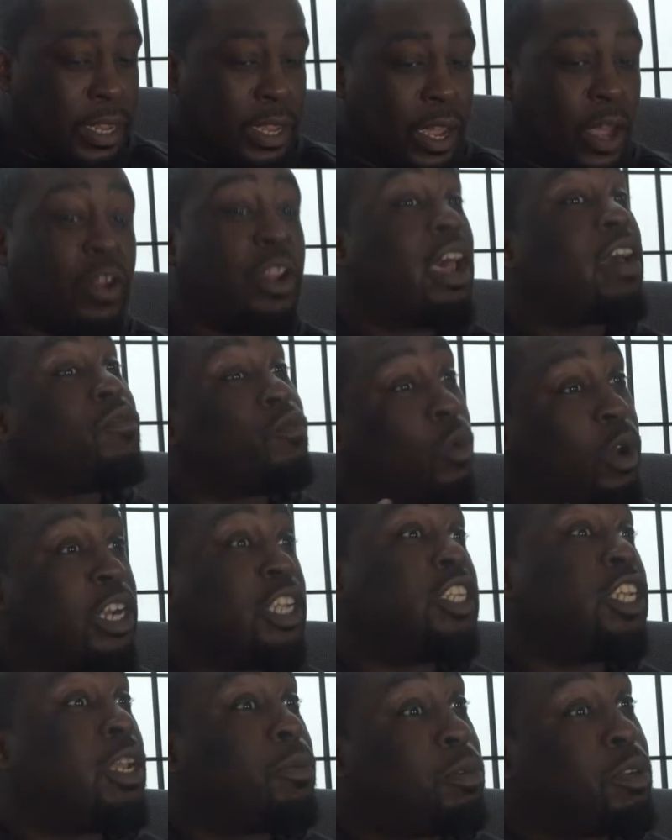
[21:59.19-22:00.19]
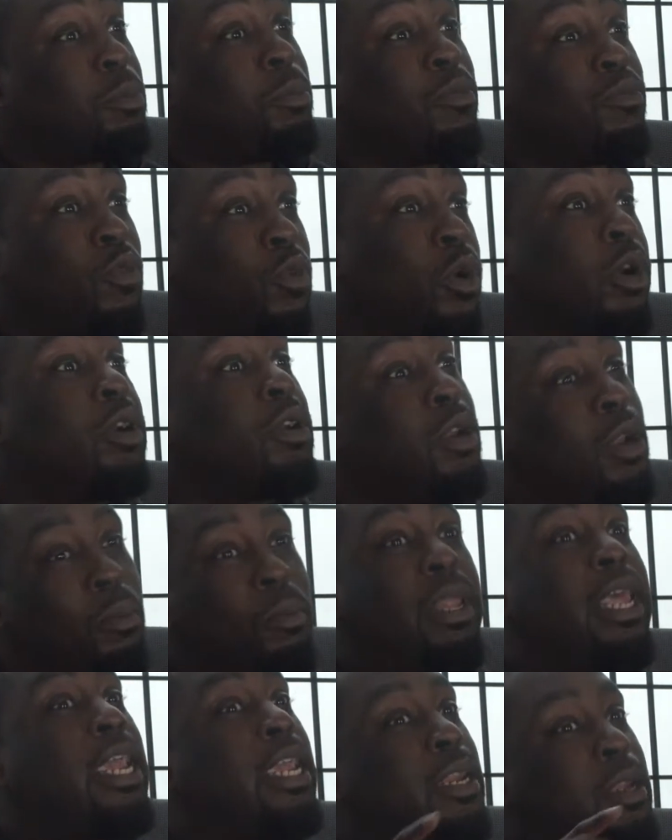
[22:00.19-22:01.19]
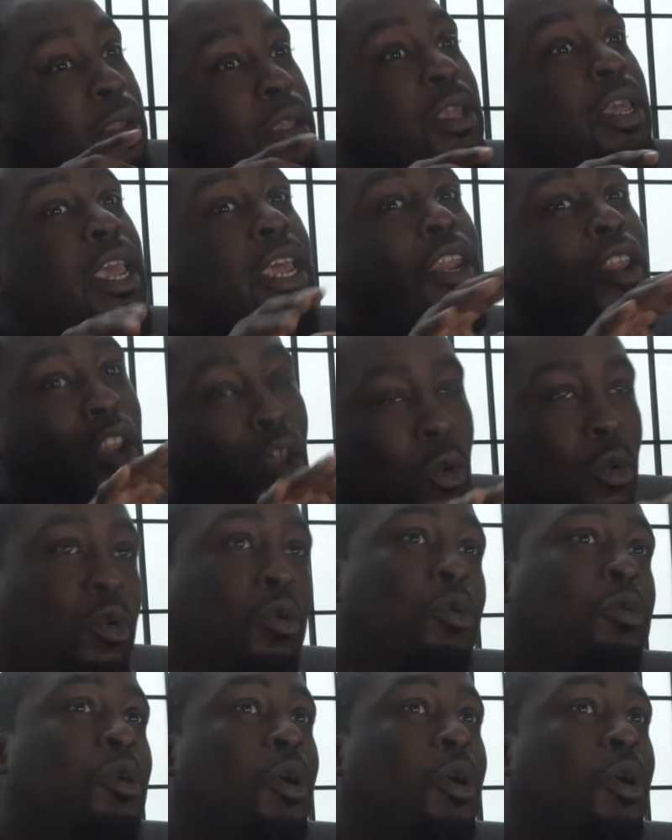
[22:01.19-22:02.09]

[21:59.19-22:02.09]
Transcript: Although I have won the championship before playing in the local.